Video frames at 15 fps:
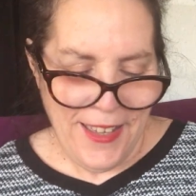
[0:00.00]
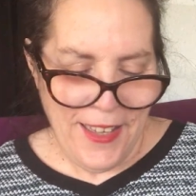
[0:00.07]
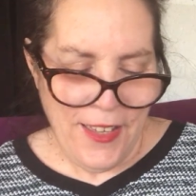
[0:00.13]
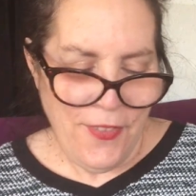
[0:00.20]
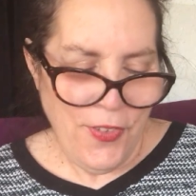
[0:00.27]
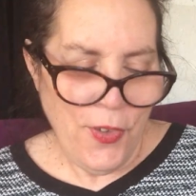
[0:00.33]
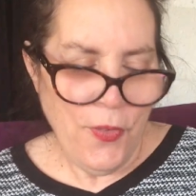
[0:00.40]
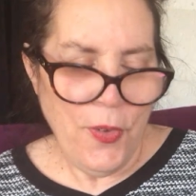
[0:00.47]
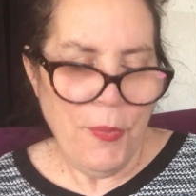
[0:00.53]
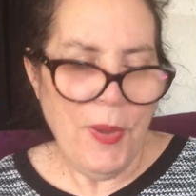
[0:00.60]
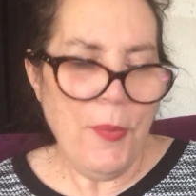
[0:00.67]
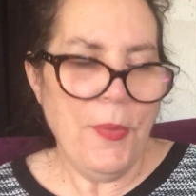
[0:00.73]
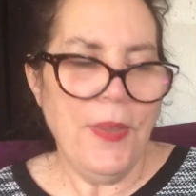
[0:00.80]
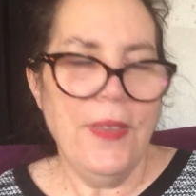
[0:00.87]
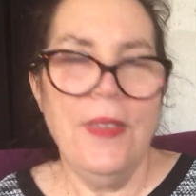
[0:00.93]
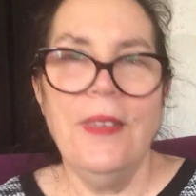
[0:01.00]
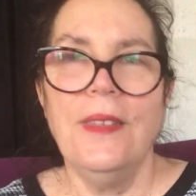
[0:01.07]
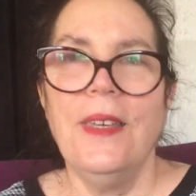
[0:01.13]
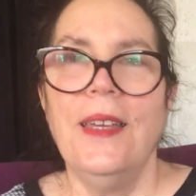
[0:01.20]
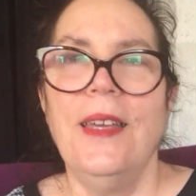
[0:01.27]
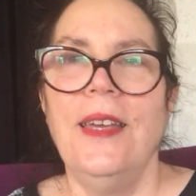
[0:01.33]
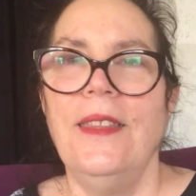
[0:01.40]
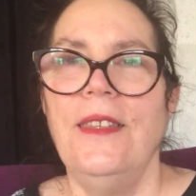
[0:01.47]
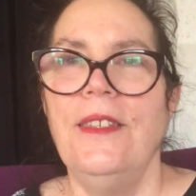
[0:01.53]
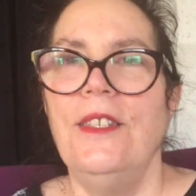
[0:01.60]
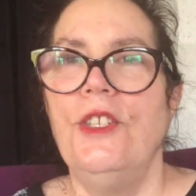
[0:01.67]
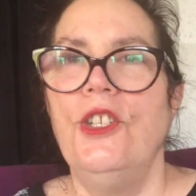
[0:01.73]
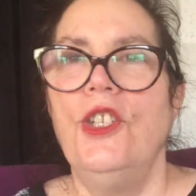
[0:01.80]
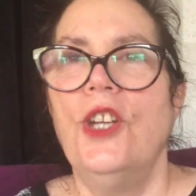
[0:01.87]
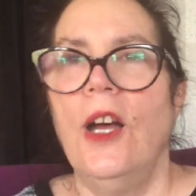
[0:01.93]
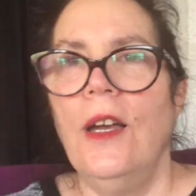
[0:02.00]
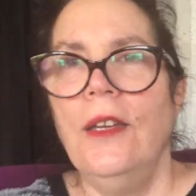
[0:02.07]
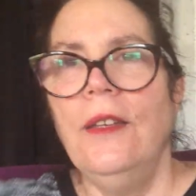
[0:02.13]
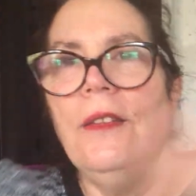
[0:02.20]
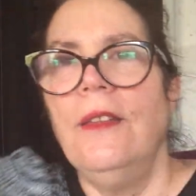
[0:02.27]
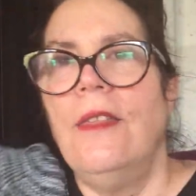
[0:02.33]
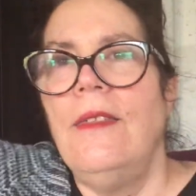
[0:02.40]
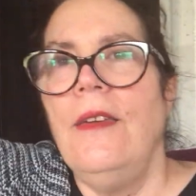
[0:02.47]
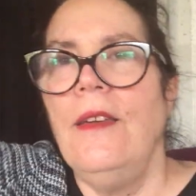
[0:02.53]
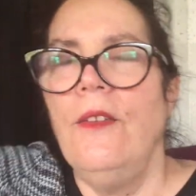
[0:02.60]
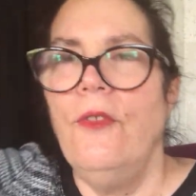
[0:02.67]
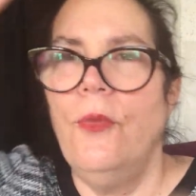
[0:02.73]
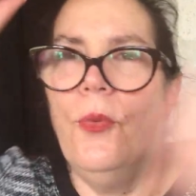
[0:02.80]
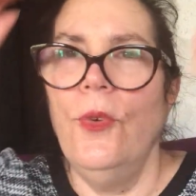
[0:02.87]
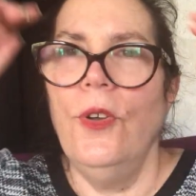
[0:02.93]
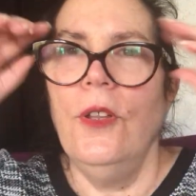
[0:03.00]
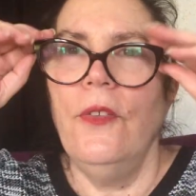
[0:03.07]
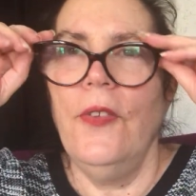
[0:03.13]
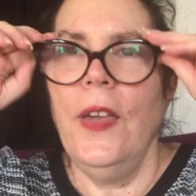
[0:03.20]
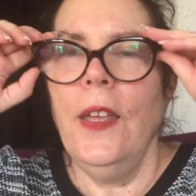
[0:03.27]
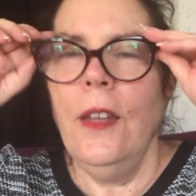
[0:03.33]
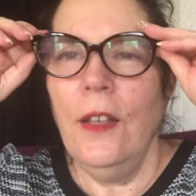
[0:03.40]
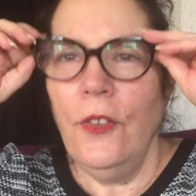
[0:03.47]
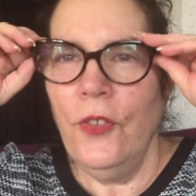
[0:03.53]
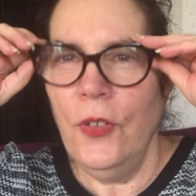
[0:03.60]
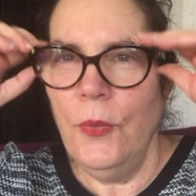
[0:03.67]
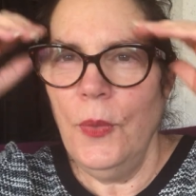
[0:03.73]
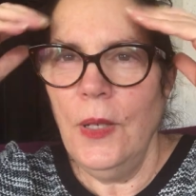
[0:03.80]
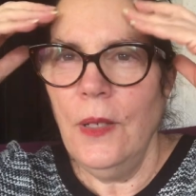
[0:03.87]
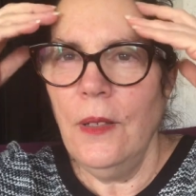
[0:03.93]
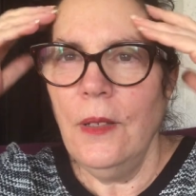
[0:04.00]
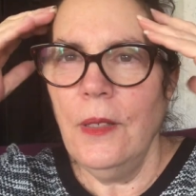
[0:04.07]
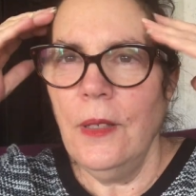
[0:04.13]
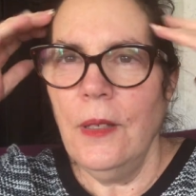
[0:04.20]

if you remember this, I got this giant thing of wool of 800 meters,